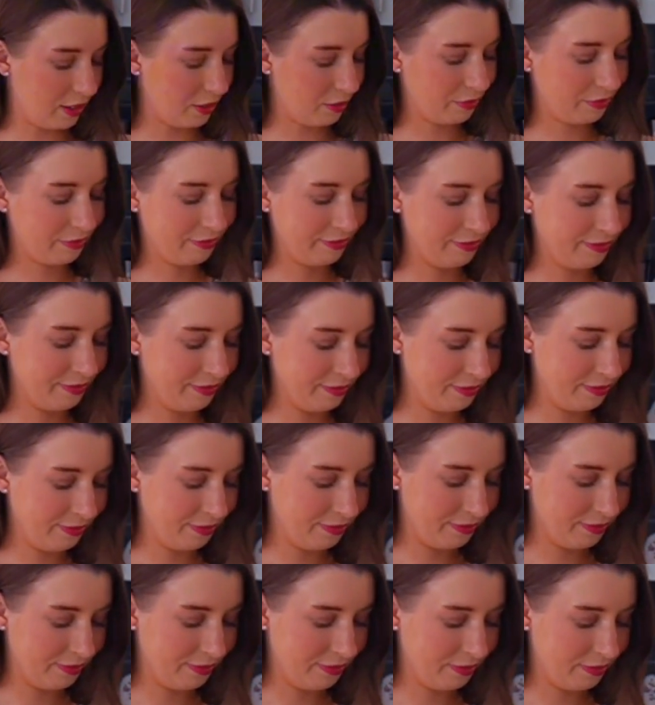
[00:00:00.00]

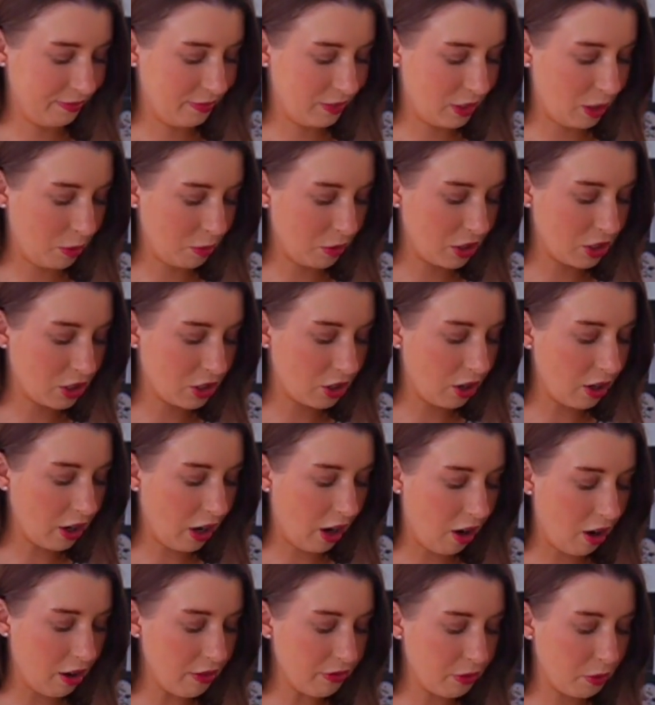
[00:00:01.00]
So I'm going to start
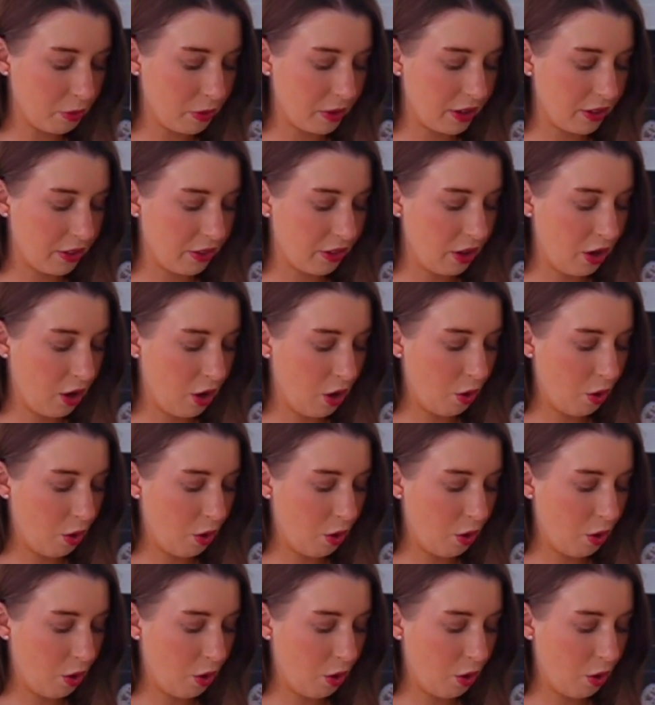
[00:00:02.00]
off with